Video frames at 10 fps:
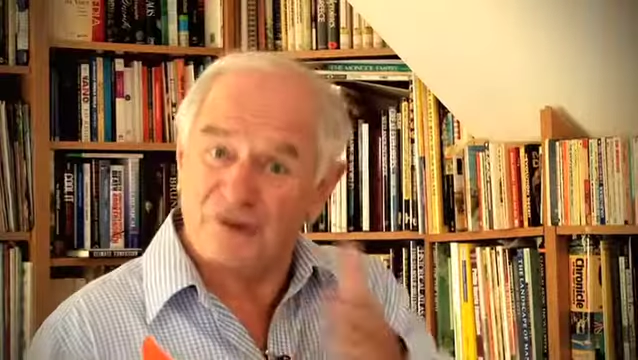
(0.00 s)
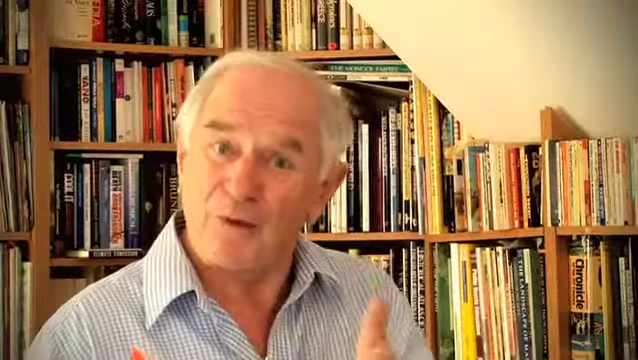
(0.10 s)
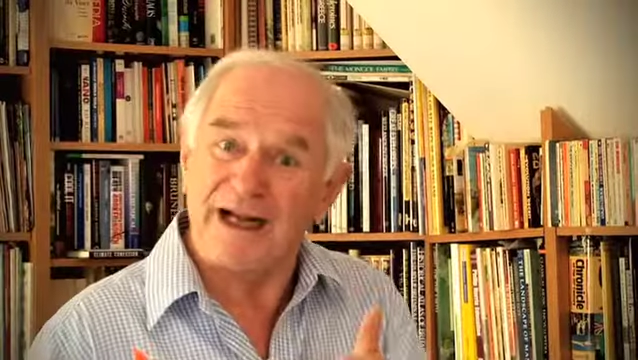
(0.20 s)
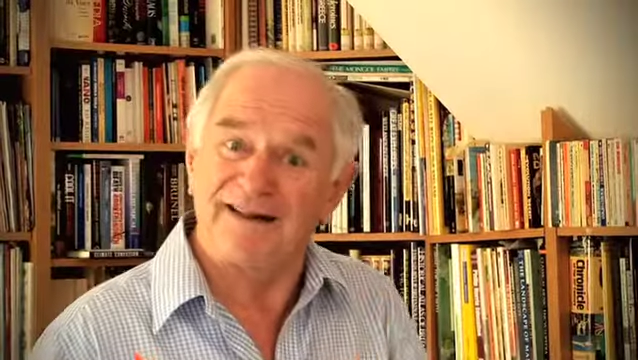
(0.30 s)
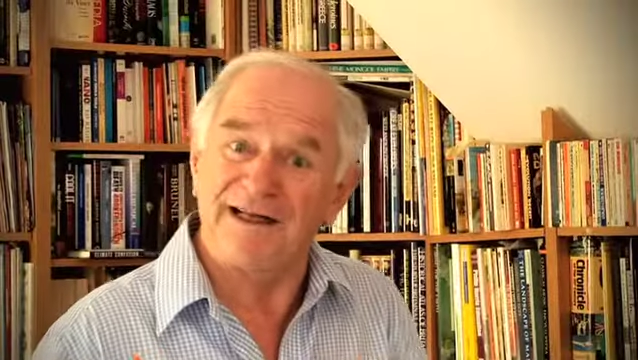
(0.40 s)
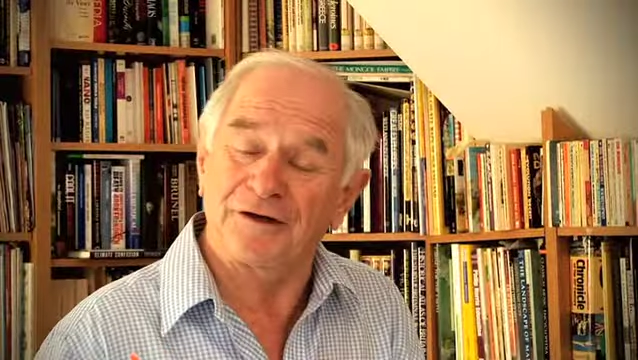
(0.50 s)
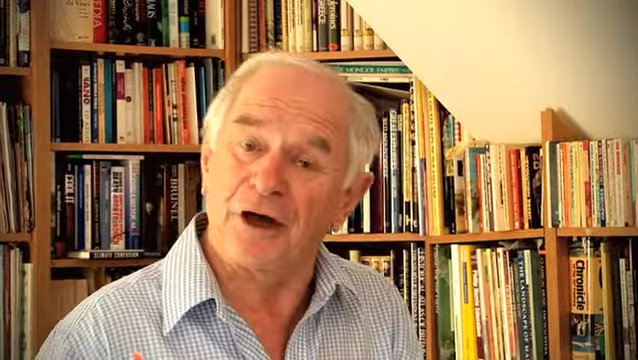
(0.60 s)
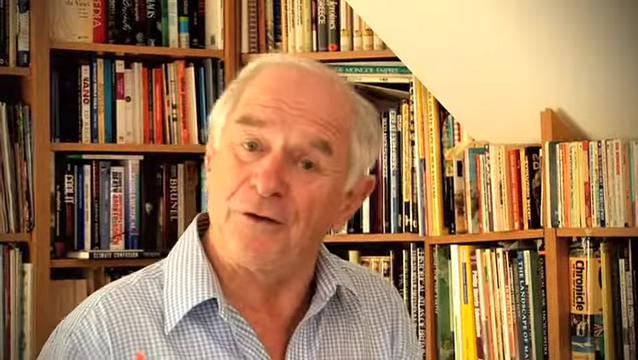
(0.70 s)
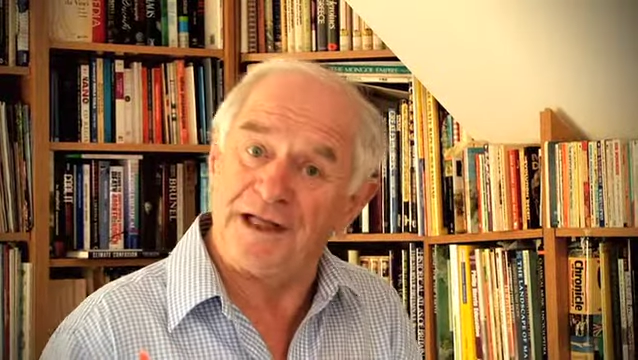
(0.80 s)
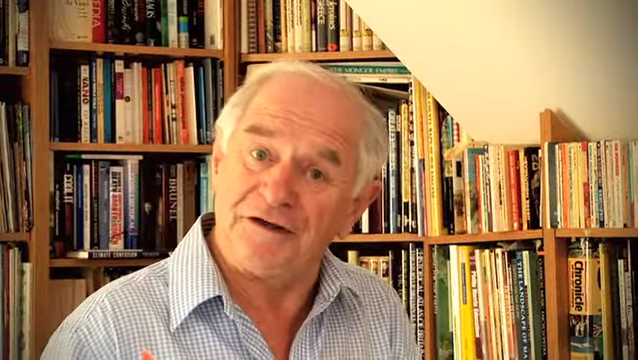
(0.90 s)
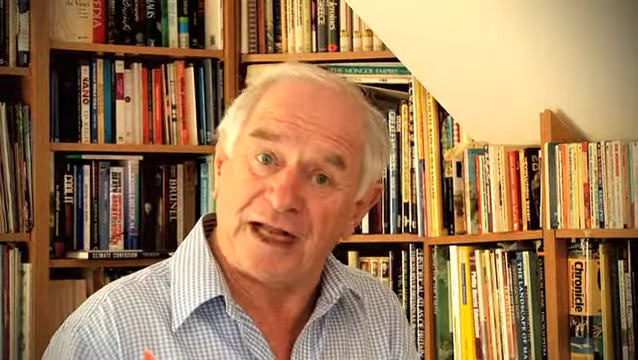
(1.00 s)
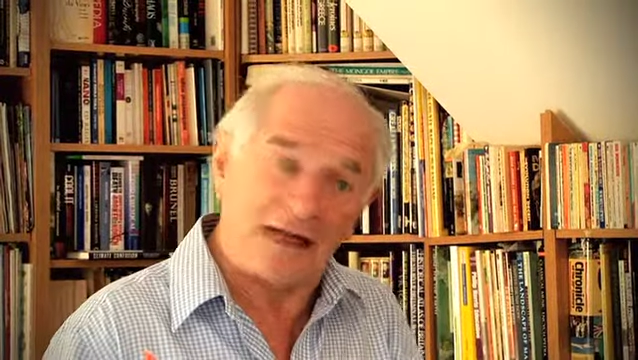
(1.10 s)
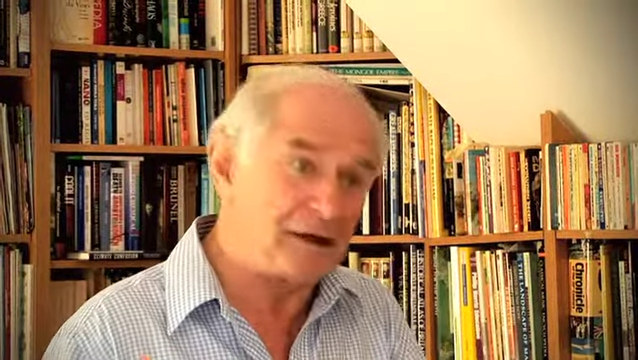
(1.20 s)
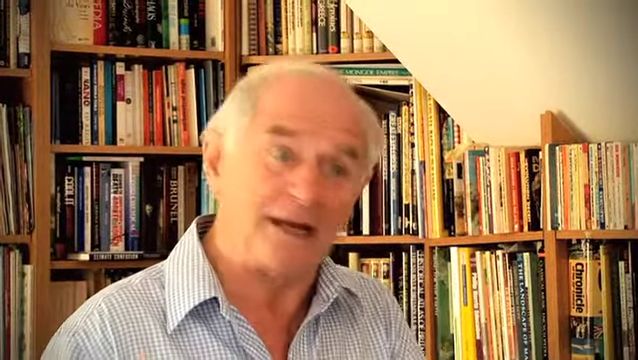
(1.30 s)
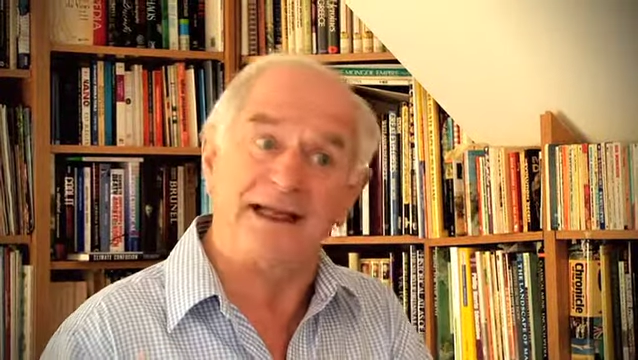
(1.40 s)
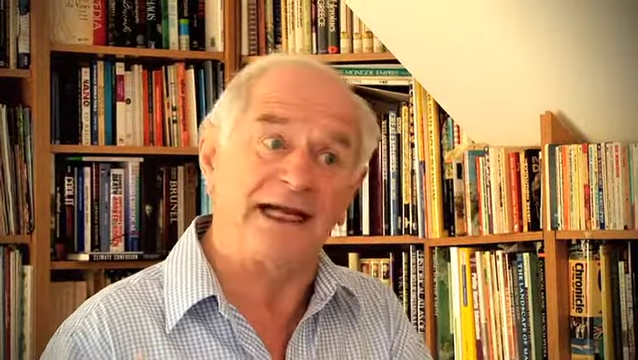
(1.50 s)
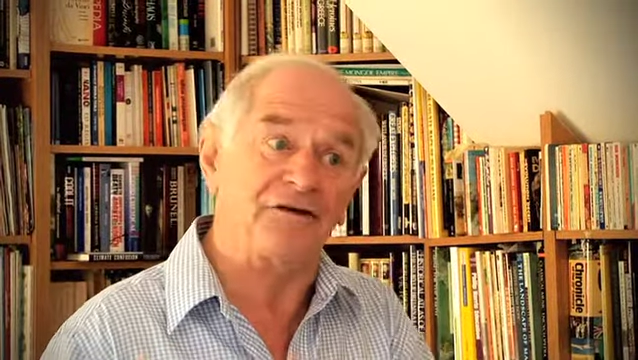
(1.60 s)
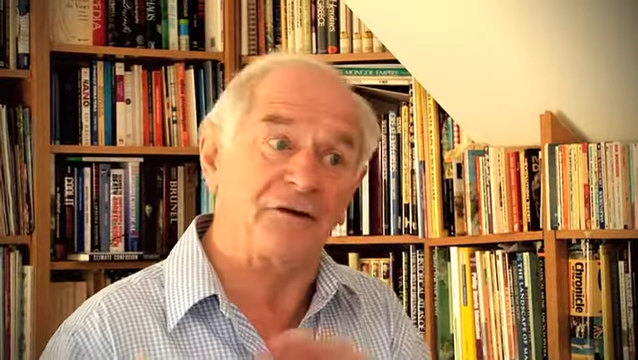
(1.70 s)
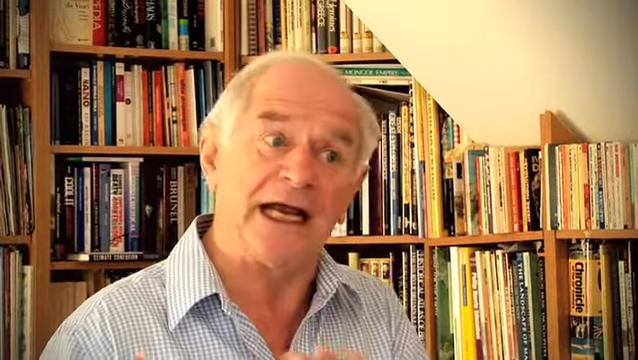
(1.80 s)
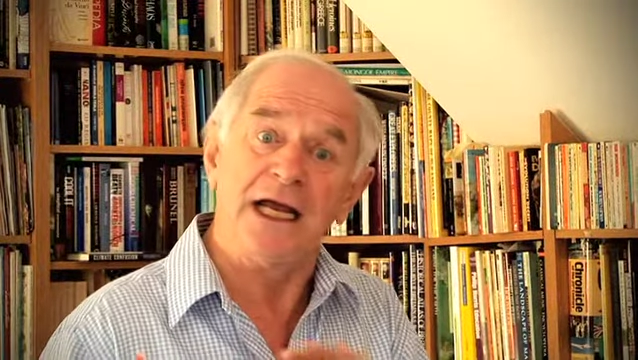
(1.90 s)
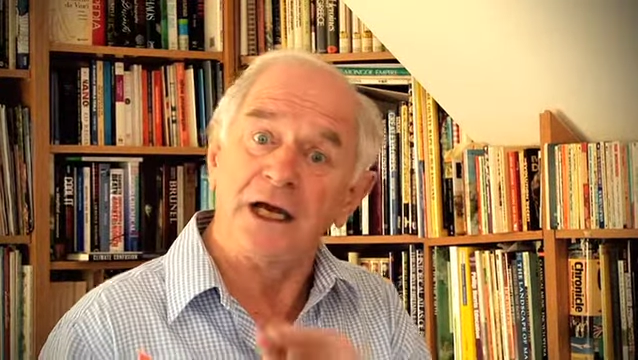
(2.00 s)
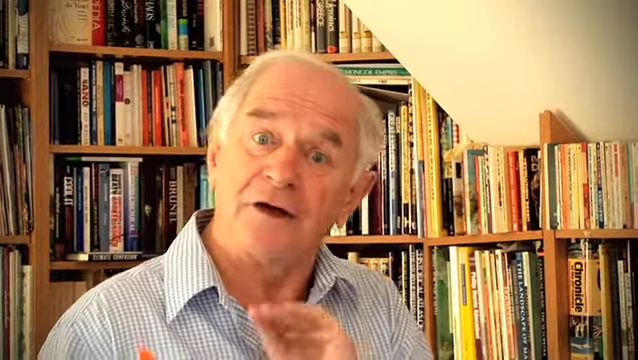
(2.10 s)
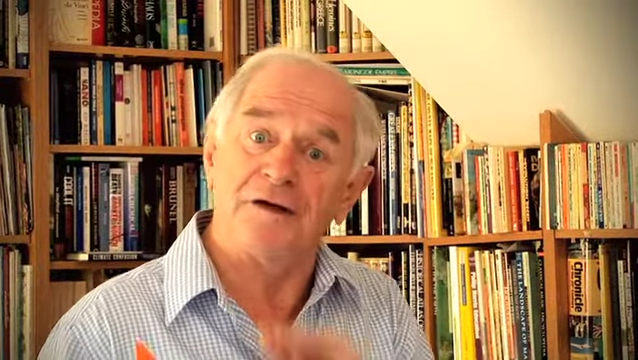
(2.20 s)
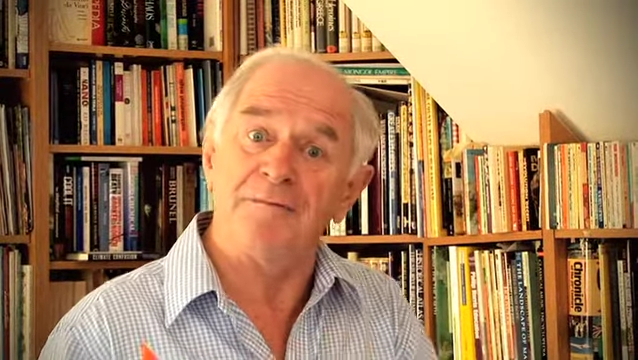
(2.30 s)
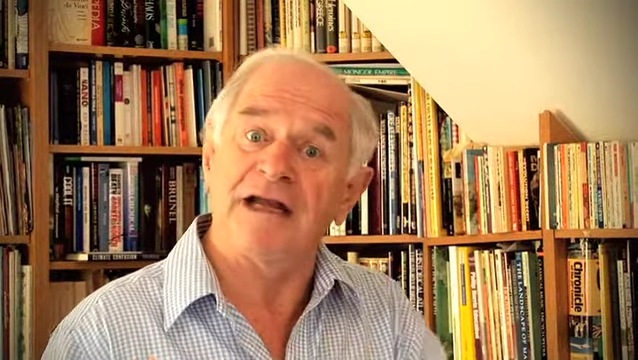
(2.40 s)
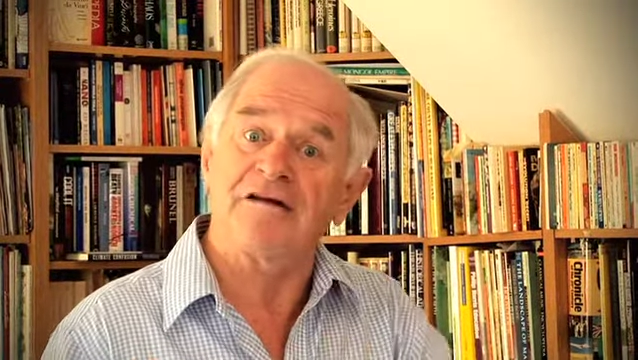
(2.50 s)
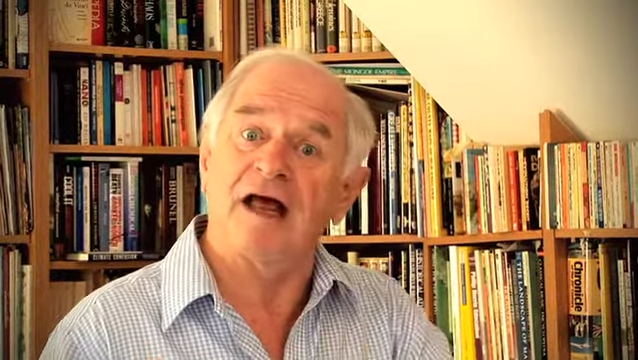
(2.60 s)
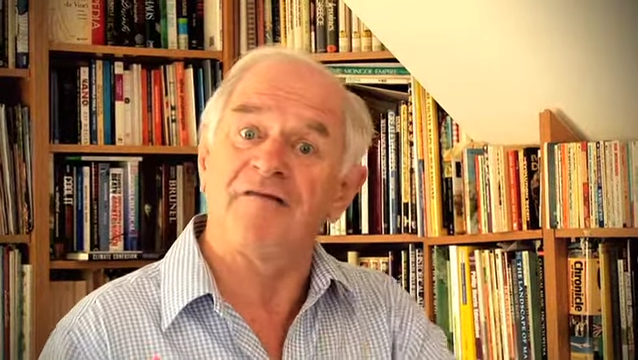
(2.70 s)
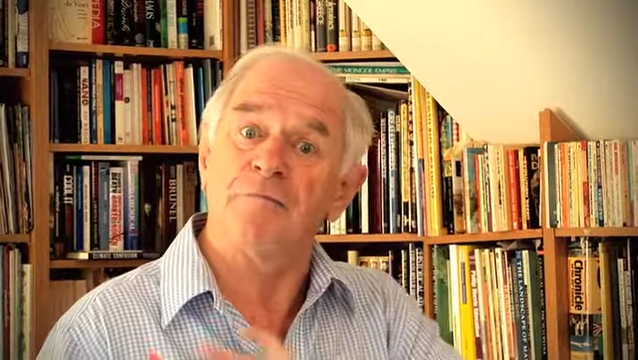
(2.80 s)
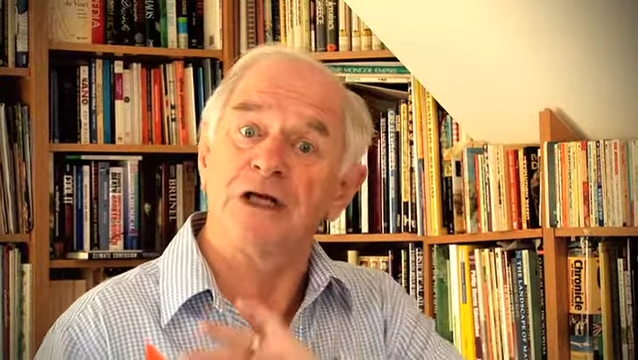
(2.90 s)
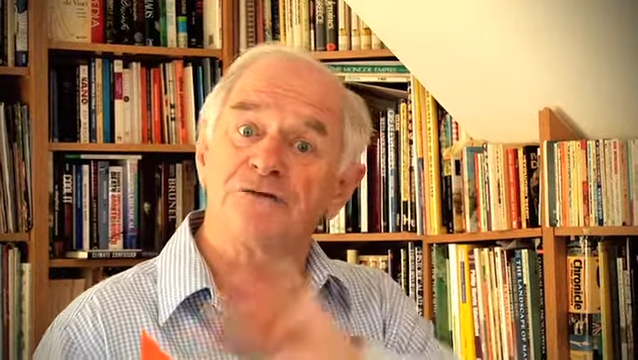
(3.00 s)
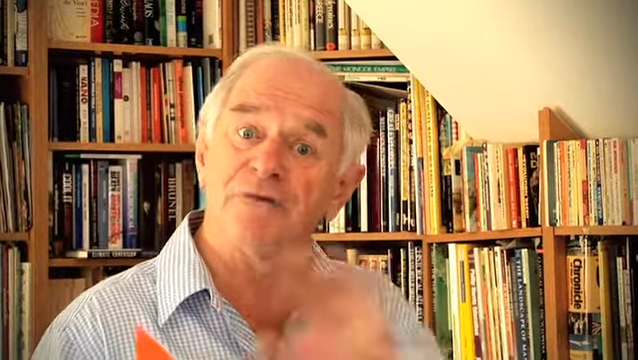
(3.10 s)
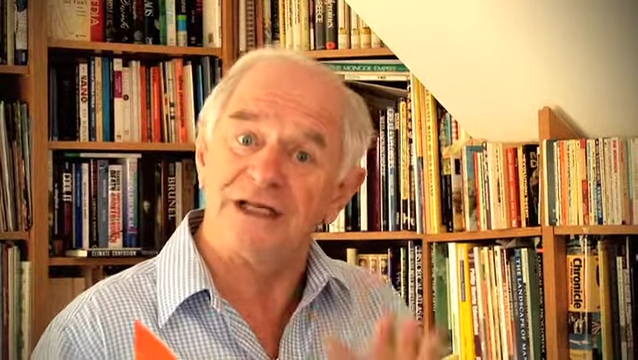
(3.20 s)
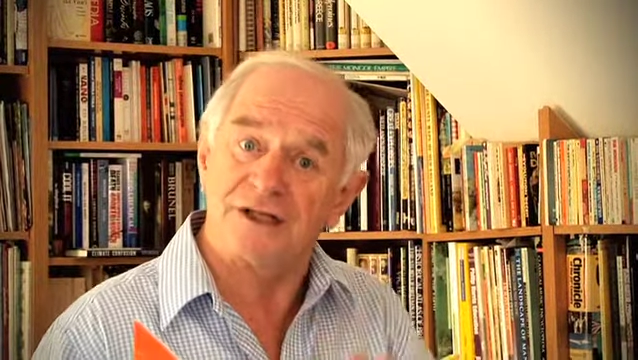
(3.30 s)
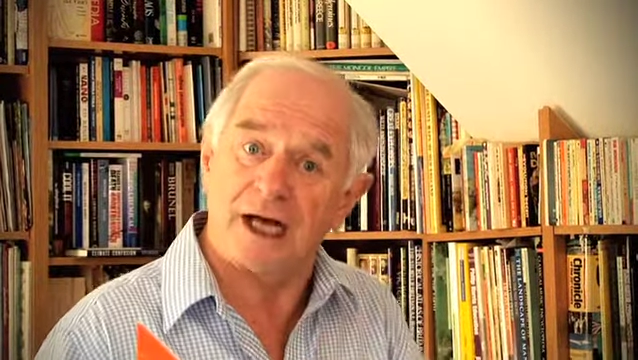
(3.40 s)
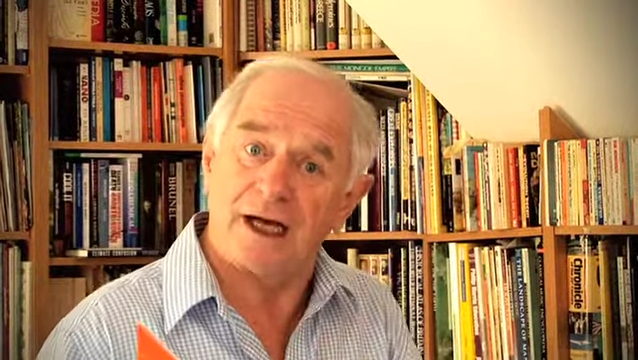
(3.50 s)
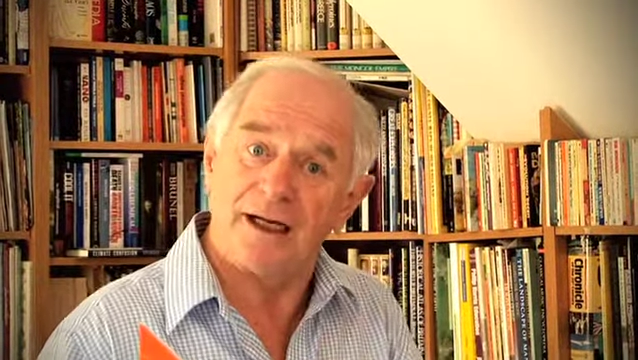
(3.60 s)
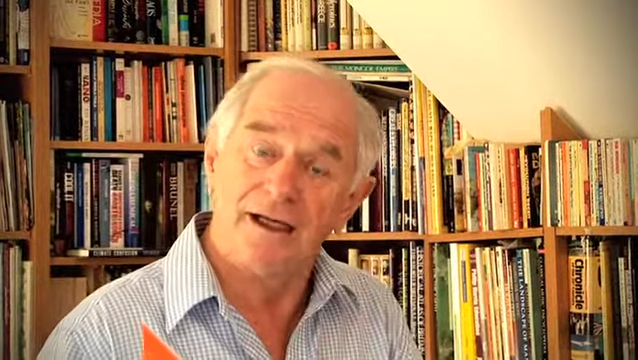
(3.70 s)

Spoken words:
the way things go these days, and I think it's great because it makes life much richer.